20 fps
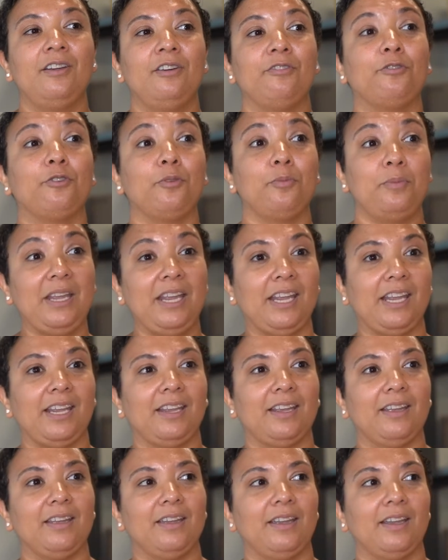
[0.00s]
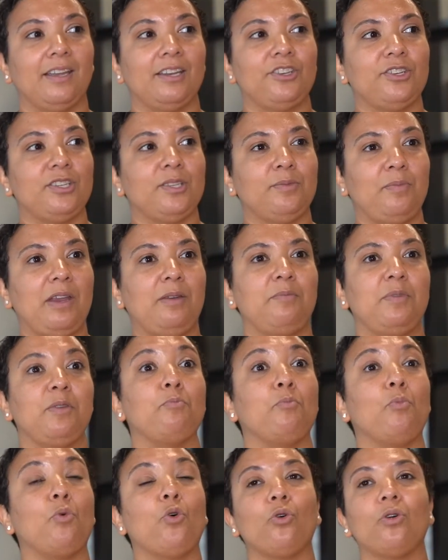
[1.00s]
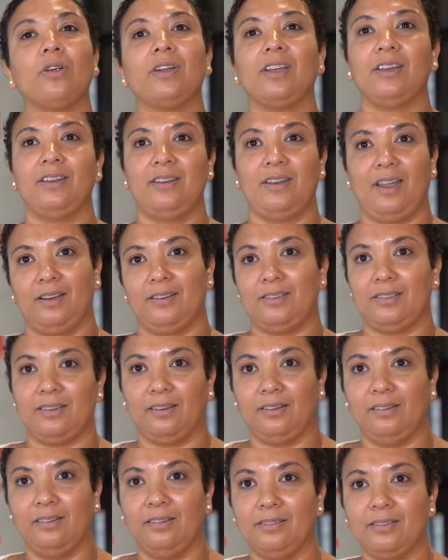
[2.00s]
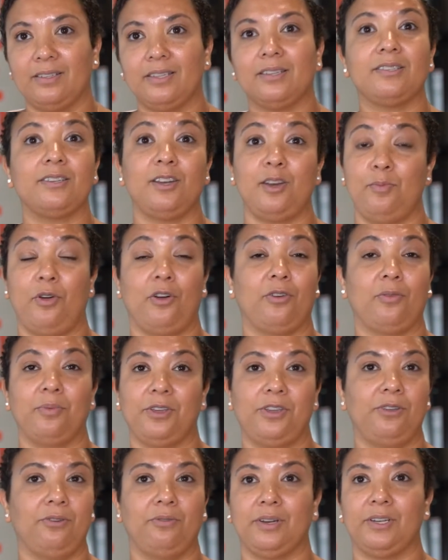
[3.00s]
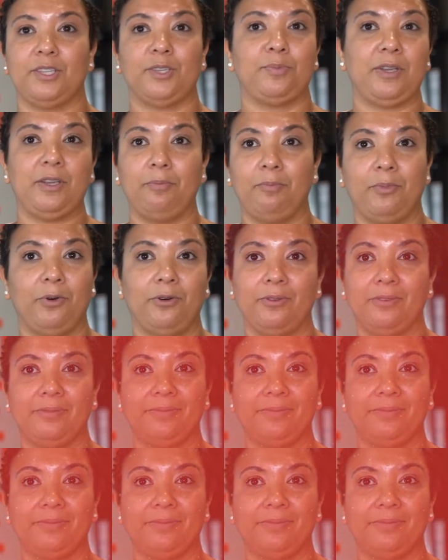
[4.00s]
for me, it just made me more connected to City Barbecue and its people.